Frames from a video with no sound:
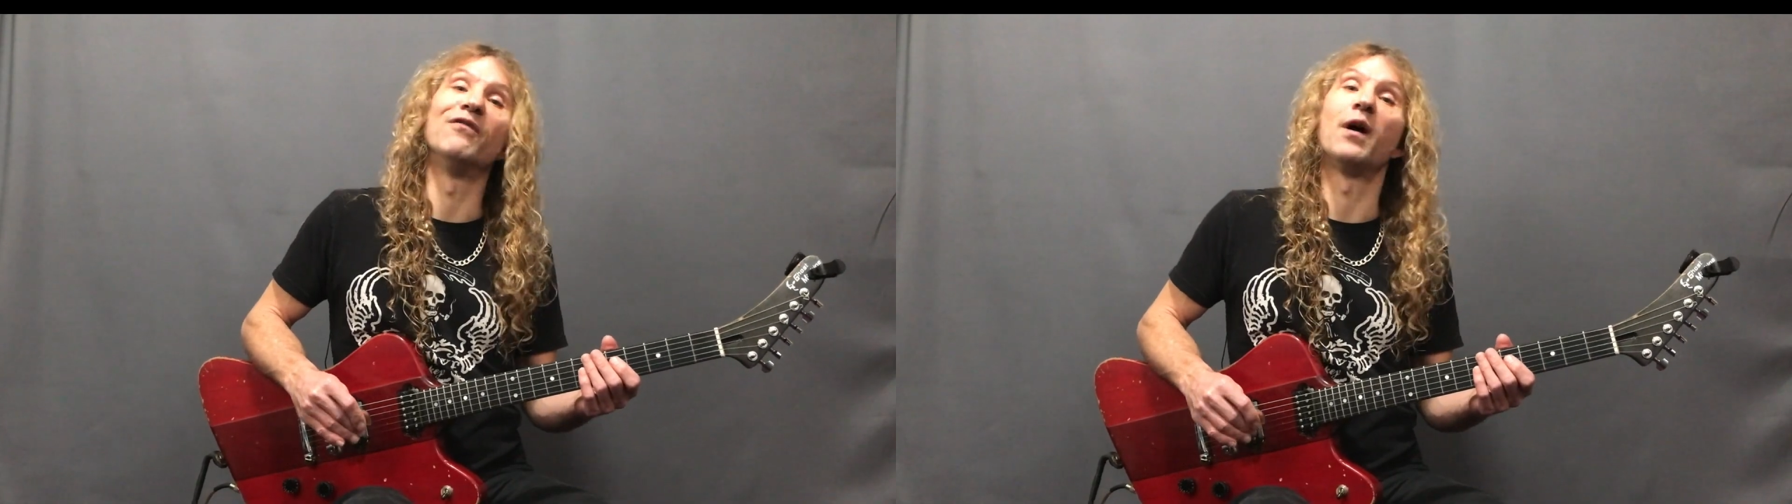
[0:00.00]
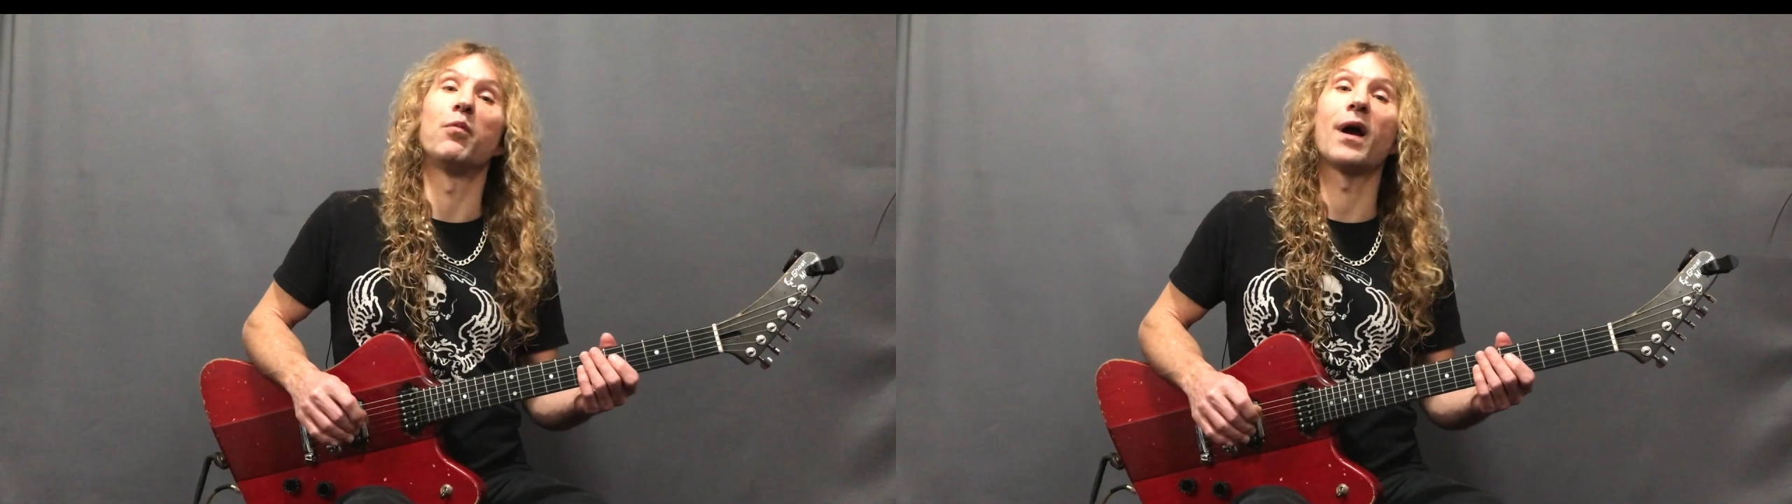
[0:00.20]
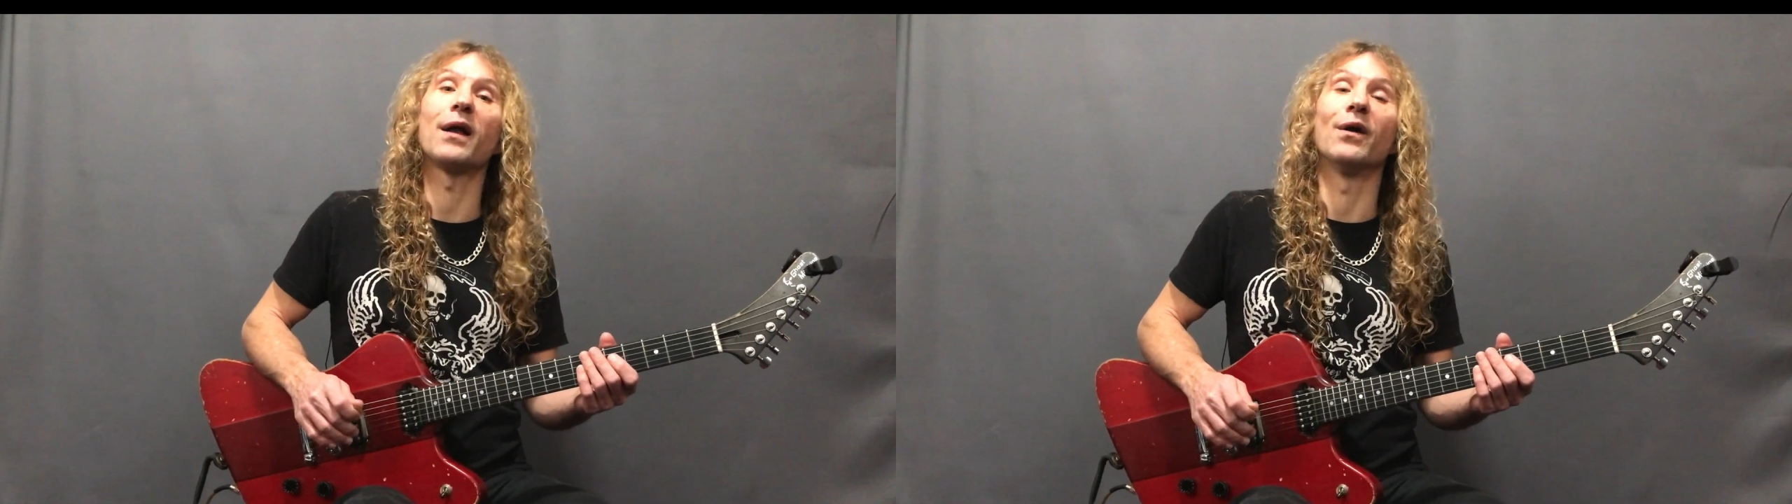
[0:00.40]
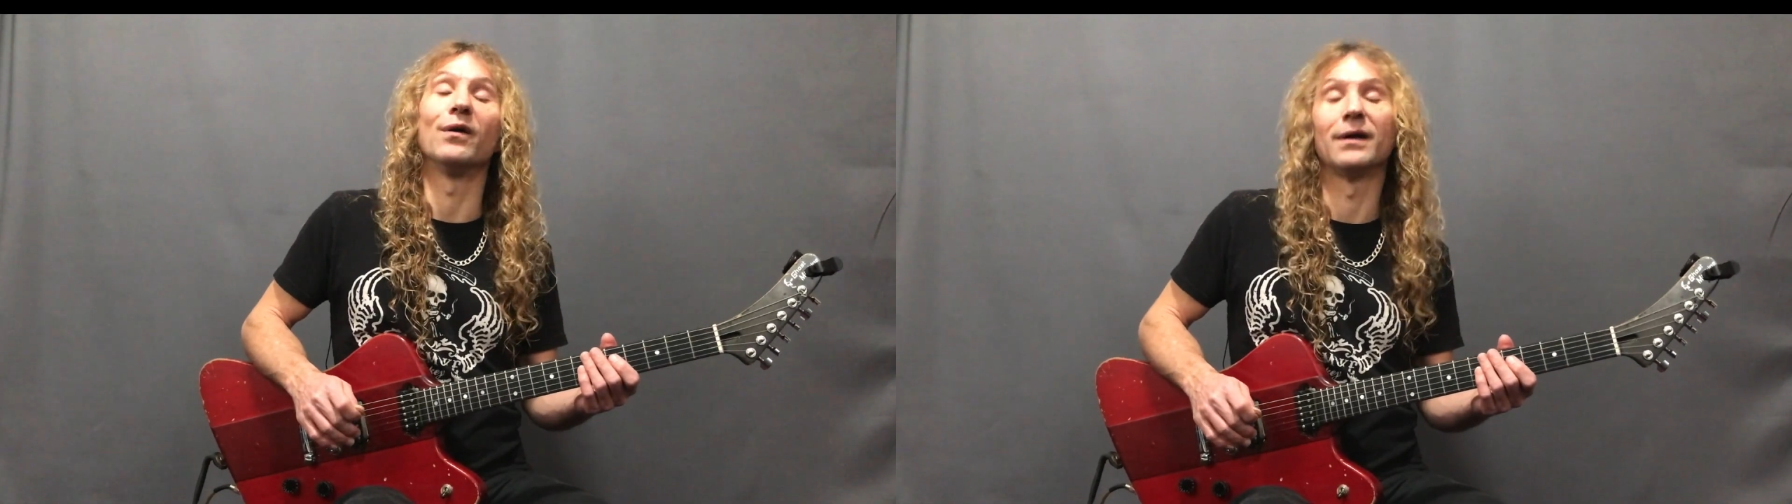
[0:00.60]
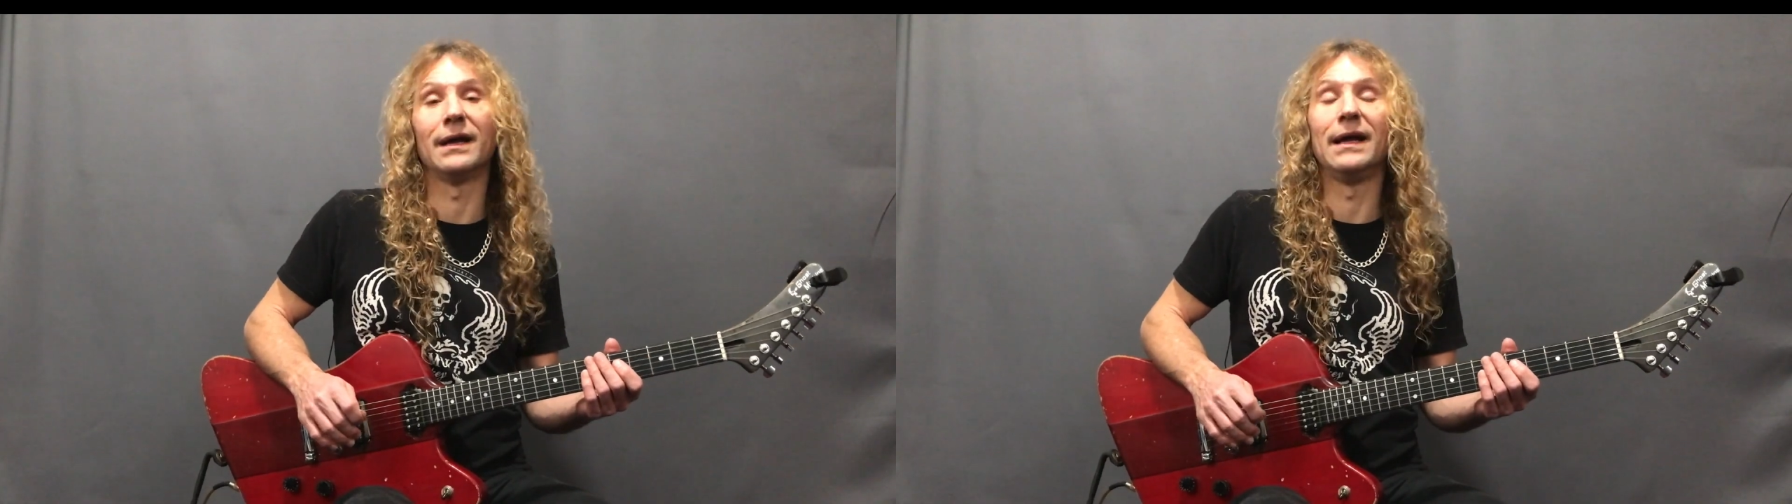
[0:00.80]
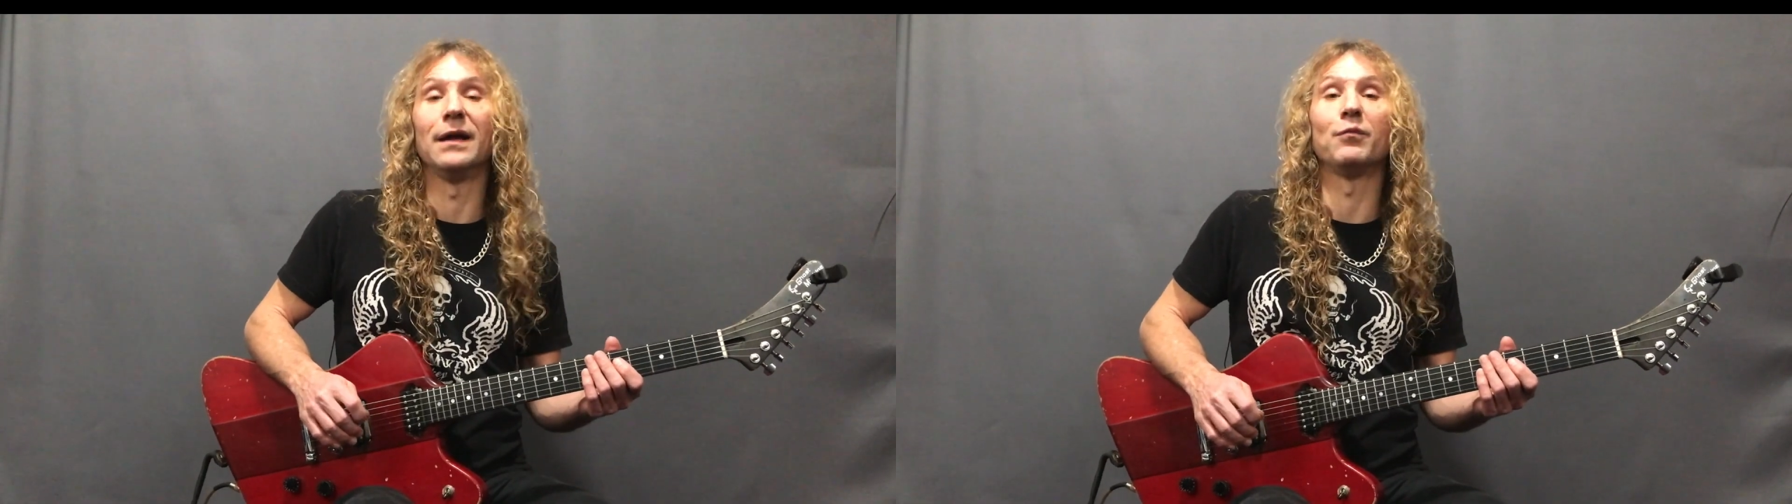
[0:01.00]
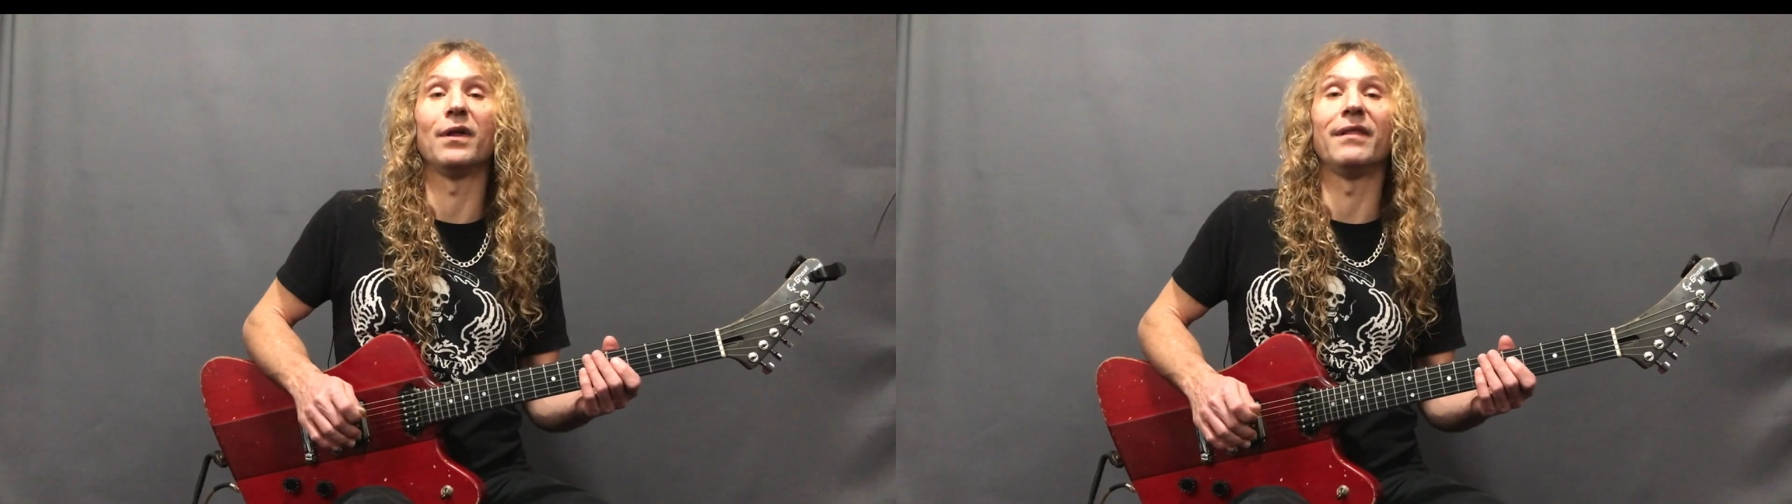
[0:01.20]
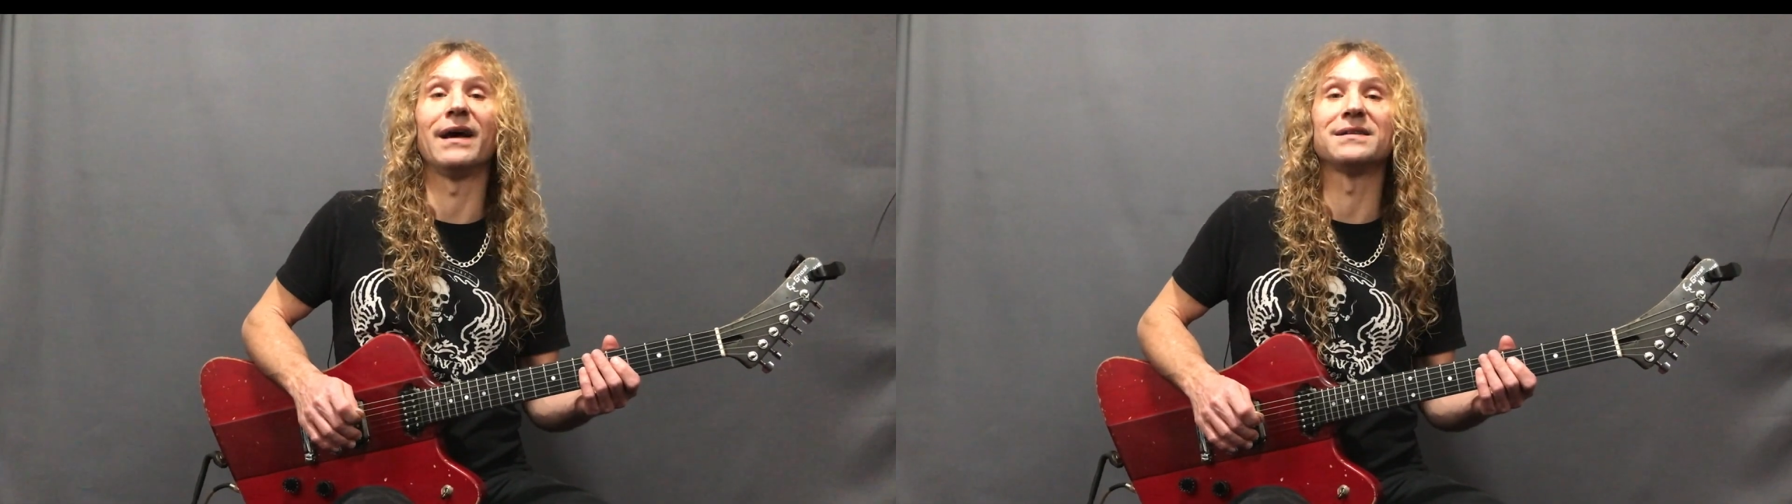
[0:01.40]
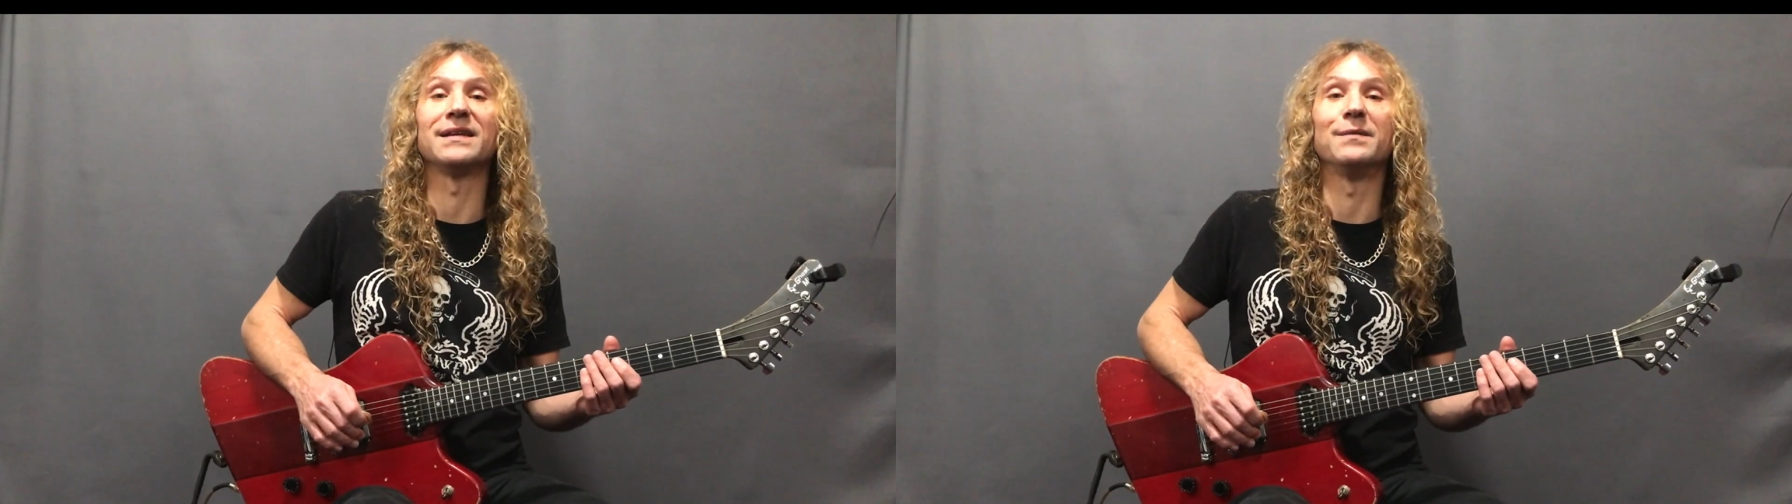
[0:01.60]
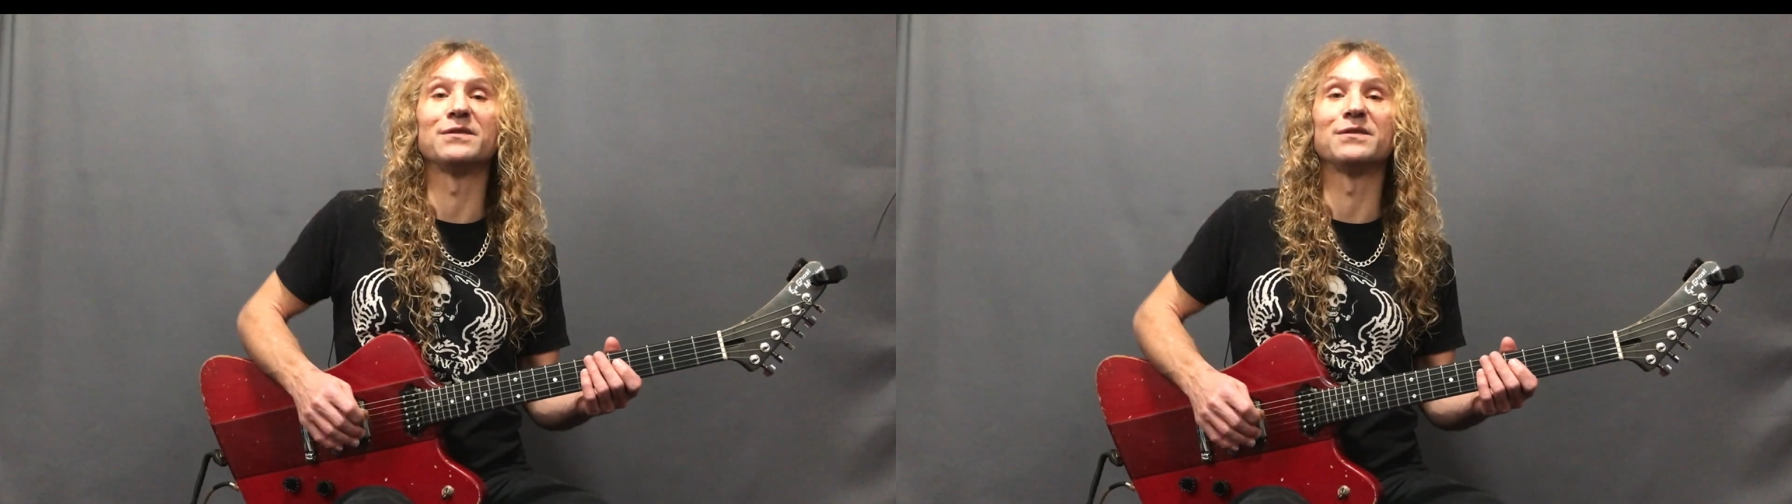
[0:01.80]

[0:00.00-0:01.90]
vibrato and play that same